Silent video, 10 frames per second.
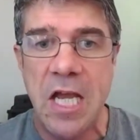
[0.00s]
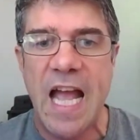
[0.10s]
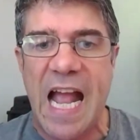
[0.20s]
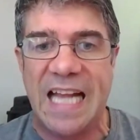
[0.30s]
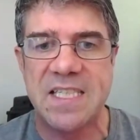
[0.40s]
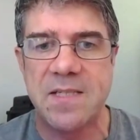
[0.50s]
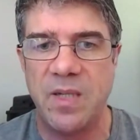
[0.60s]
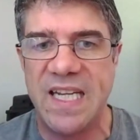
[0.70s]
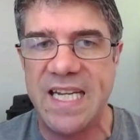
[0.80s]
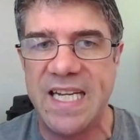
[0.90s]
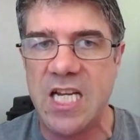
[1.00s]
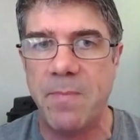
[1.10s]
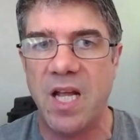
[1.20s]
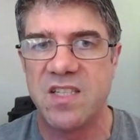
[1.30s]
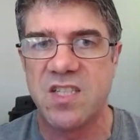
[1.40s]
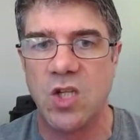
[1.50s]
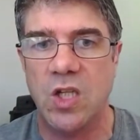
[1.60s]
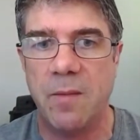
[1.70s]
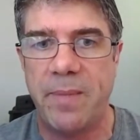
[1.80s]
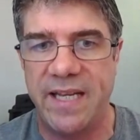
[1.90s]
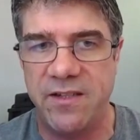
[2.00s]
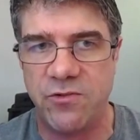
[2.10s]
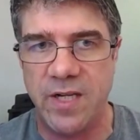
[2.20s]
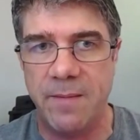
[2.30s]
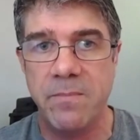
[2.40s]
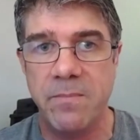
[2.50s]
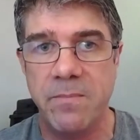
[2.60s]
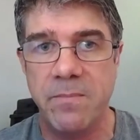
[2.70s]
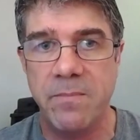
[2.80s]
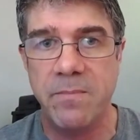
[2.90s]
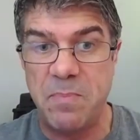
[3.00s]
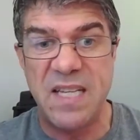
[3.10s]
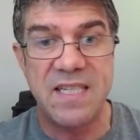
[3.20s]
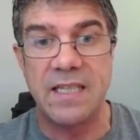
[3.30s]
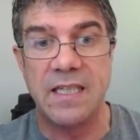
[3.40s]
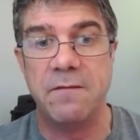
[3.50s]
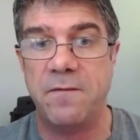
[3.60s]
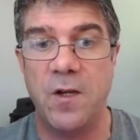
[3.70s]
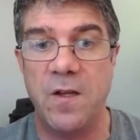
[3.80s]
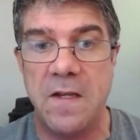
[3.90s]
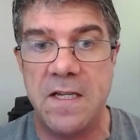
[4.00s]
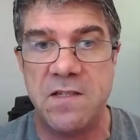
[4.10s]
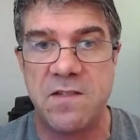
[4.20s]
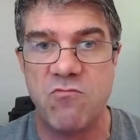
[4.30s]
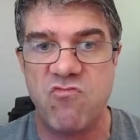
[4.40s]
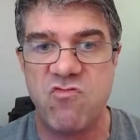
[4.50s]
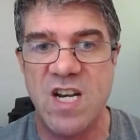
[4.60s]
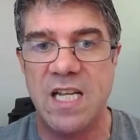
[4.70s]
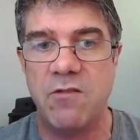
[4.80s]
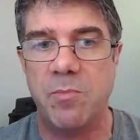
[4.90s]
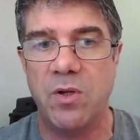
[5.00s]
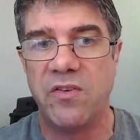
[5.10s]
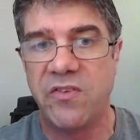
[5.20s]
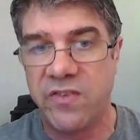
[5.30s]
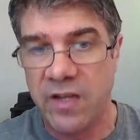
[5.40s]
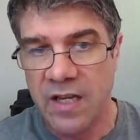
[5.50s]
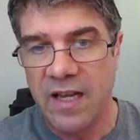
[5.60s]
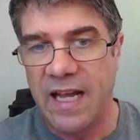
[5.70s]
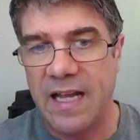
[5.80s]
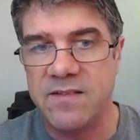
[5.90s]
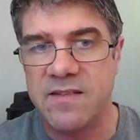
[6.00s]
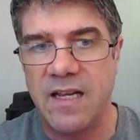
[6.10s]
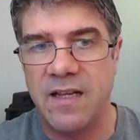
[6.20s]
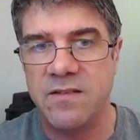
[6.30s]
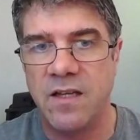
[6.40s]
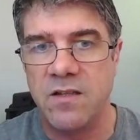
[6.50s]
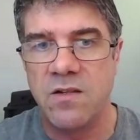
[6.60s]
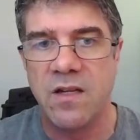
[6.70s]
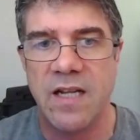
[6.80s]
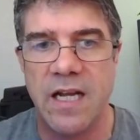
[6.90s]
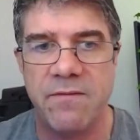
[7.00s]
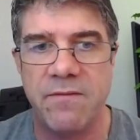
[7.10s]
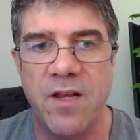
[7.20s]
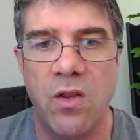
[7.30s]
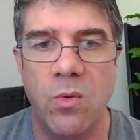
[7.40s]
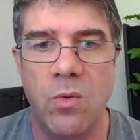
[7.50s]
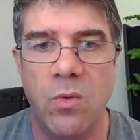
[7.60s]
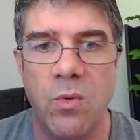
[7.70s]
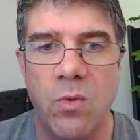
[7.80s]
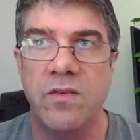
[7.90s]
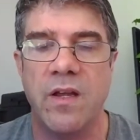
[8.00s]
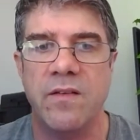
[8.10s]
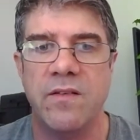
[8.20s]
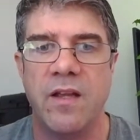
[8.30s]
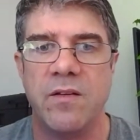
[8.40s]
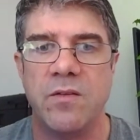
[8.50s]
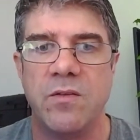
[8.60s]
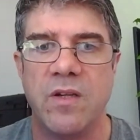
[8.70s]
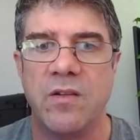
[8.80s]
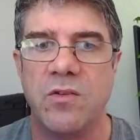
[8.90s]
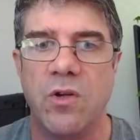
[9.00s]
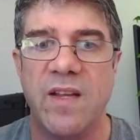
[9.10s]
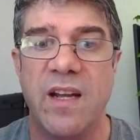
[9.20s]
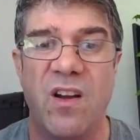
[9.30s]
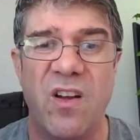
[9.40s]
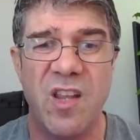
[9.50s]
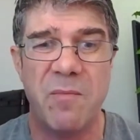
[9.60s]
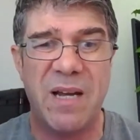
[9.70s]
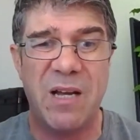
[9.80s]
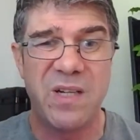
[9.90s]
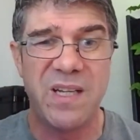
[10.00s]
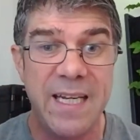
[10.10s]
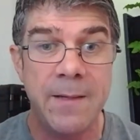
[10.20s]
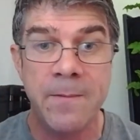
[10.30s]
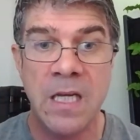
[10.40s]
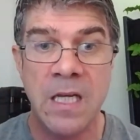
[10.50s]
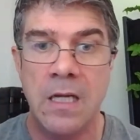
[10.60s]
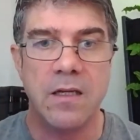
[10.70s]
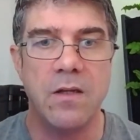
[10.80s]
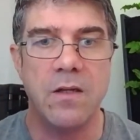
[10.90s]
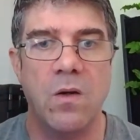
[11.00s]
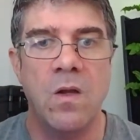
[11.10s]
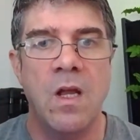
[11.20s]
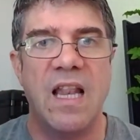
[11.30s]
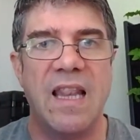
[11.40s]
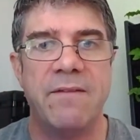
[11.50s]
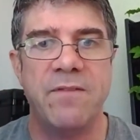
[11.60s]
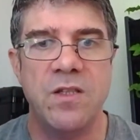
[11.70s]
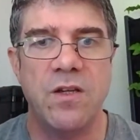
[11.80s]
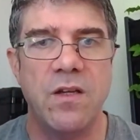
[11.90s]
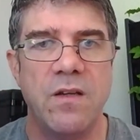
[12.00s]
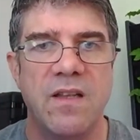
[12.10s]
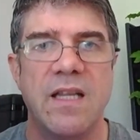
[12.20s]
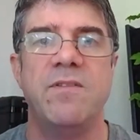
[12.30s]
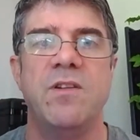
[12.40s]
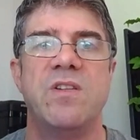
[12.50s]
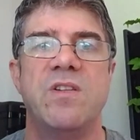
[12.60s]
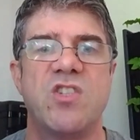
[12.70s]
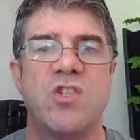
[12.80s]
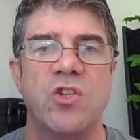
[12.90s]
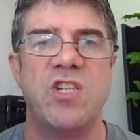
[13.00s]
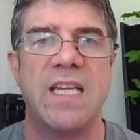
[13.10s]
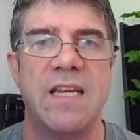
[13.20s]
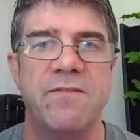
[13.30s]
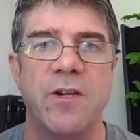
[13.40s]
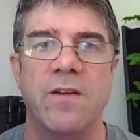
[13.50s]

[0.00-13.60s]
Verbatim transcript: Asplenium scolopendrium. It's basically a fern that is really robust, and, and, and you can have that on the wall and, and, and grow that on the balcony. You know, lavender. Lavender is such a giver.